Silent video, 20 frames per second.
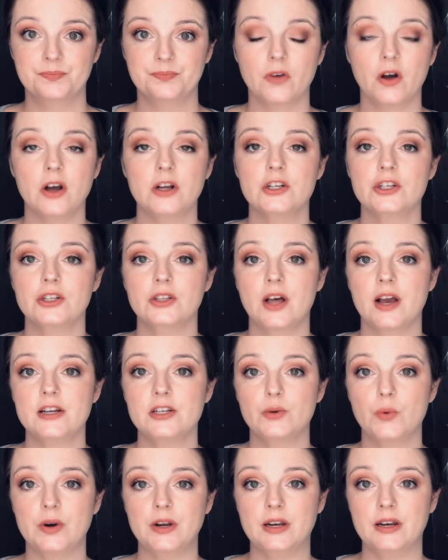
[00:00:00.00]
On July
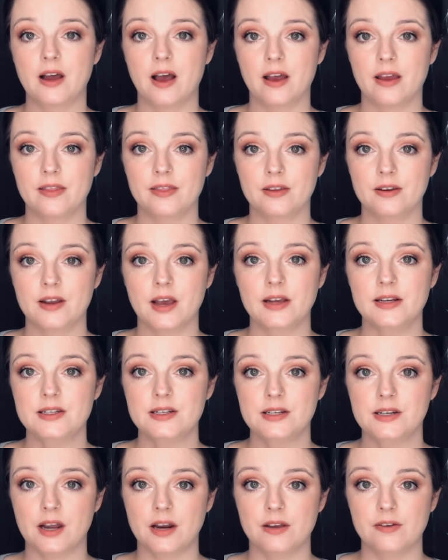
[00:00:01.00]
29,
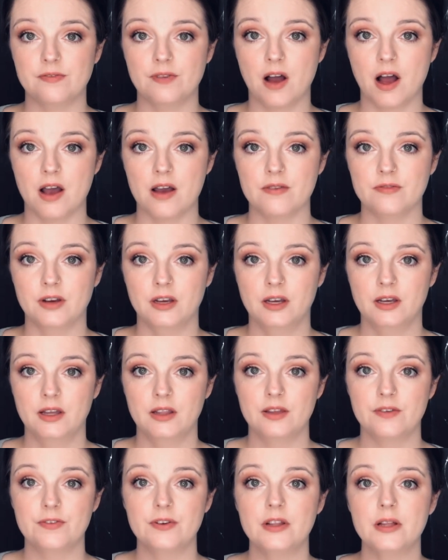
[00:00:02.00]
1995,
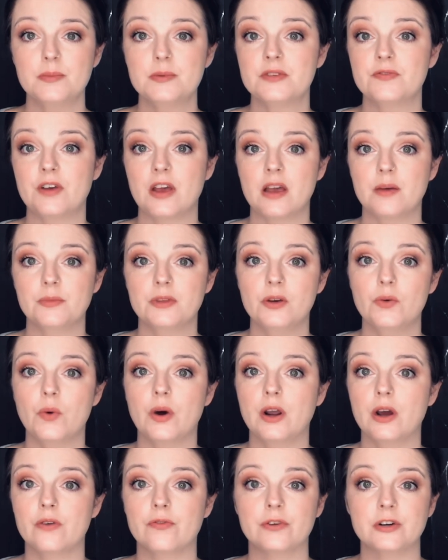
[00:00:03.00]
the Phillips family went
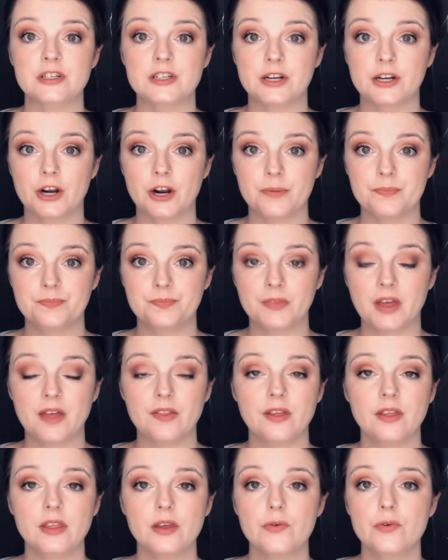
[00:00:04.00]
out for dinner and
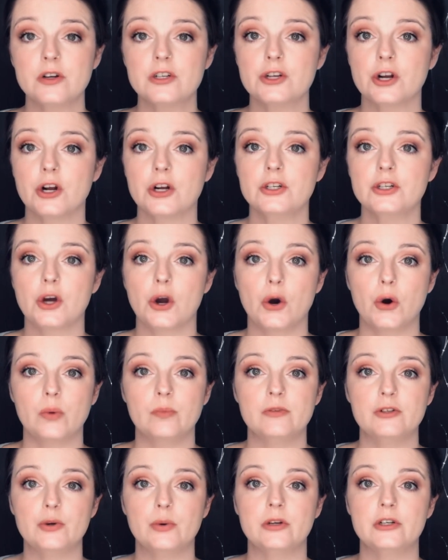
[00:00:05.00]
then they returned home
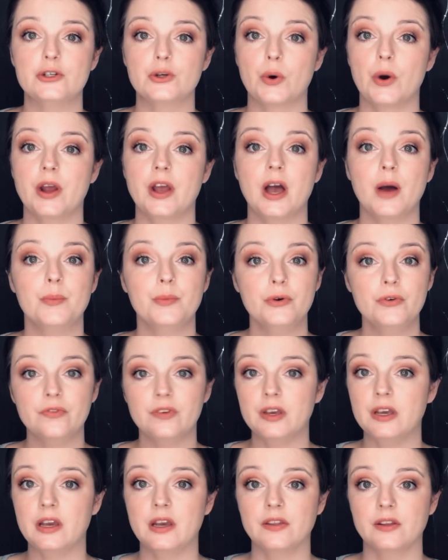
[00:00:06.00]
to enjoy a
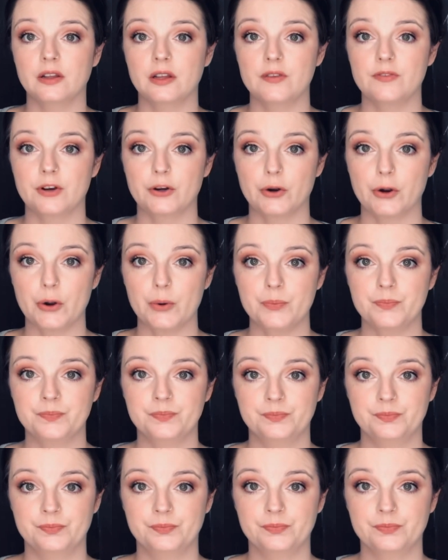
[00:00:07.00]
movie in the living room.
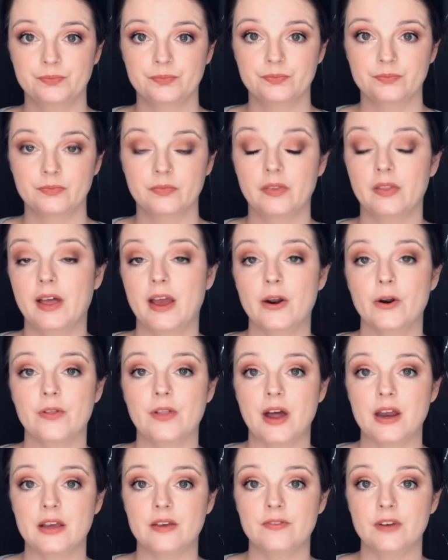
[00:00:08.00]
Later
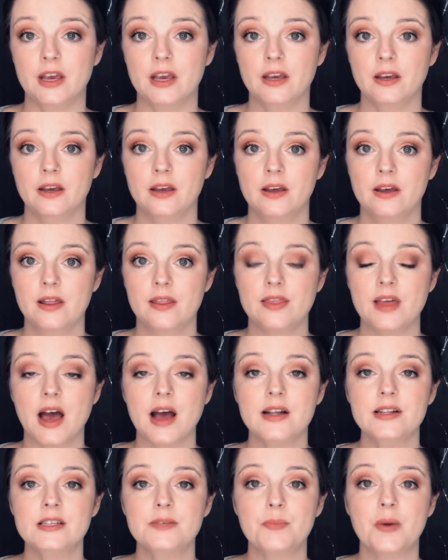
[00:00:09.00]
that evening,
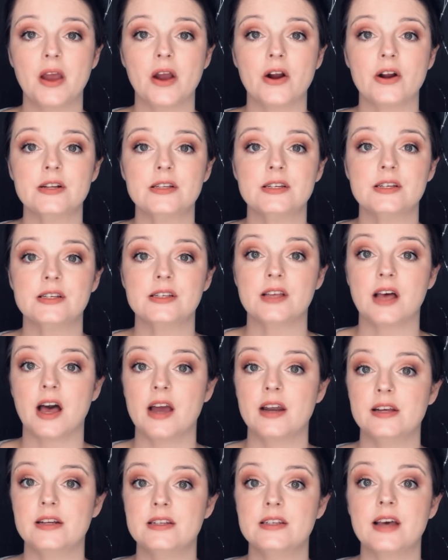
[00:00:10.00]
Thad's parents
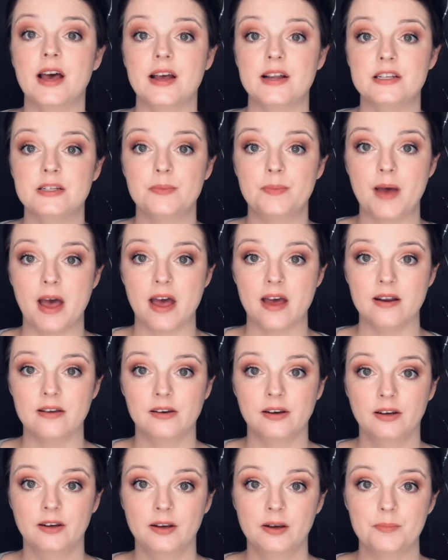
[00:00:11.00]
decided to head to bed,
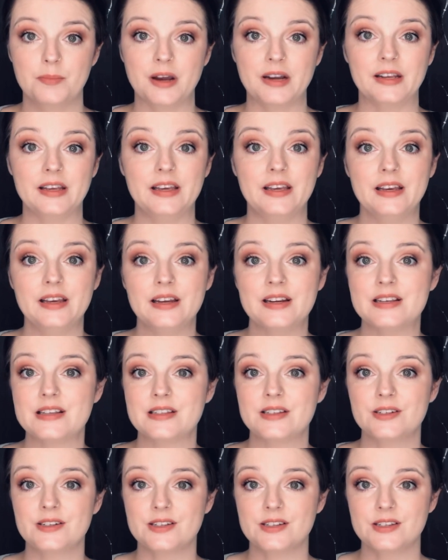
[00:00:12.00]
but he and his
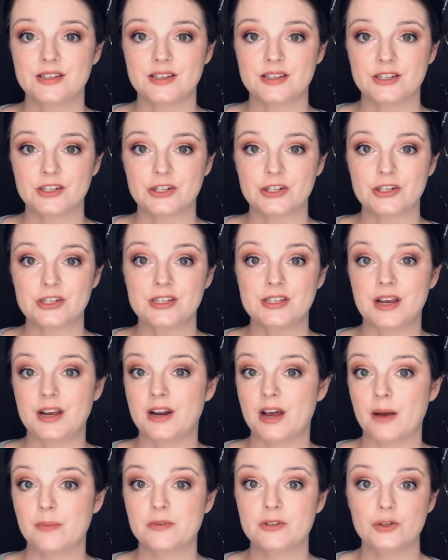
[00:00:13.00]
little sister stayed
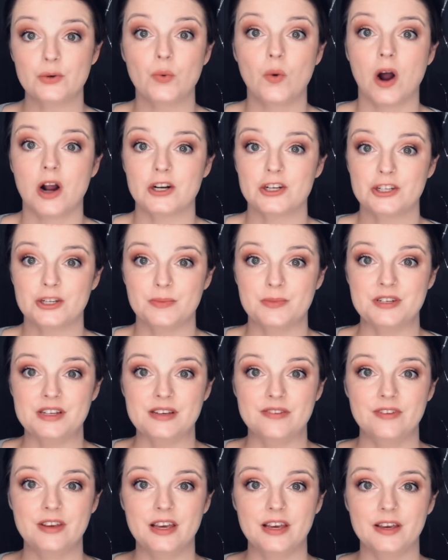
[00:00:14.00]
up to watch some
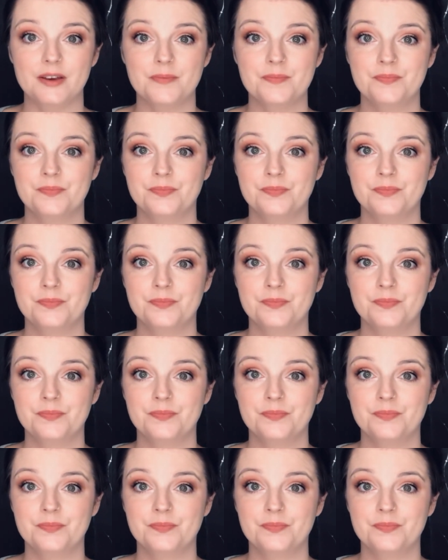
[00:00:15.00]
TV.